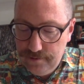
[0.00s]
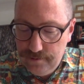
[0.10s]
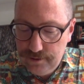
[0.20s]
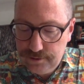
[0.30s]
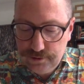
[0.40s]

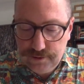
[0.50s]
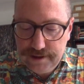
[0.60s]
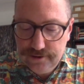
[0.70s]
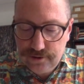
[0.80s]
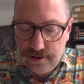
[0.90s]
which was
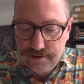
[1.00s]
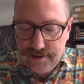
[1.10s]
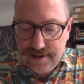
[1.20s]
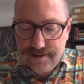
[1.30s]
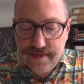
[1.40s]
reconstructed
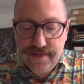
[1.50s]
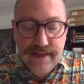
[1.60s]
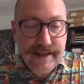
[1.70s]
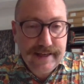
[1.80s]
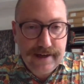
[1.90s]
as
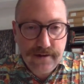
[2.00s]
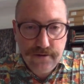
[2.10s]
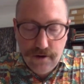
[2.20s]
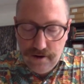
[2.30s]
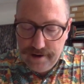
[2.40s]
thinking,
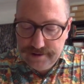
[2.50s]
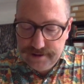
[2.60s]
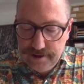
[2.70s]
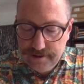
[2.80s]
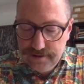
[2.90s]

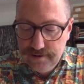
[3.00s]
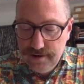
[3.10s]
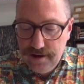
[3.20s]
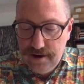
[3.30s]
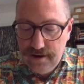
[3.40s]
noesis,
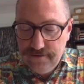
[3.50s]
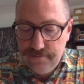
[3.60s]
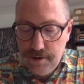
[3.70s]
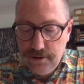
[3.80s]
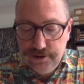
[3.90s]
of
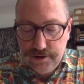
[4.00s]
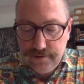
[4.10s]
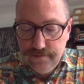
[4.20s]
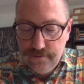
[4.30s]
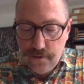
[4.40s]

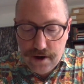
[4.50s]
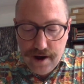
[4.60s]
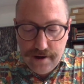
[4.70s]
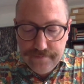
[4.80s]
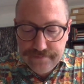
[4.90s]
motion,
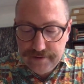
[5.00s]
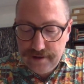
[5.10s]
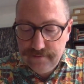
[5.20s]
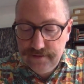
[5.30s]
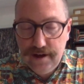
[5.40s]
phora,
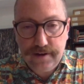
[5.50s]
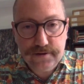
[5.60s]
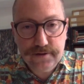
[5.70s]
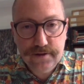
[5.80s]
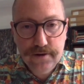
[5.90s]
and
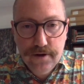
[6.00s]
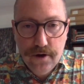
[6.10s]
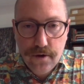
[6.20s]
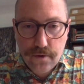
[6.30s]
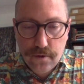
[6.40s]
flux,
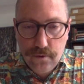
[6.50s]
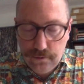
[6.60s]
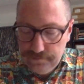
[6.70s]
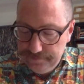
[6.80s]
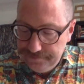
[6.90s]
rou.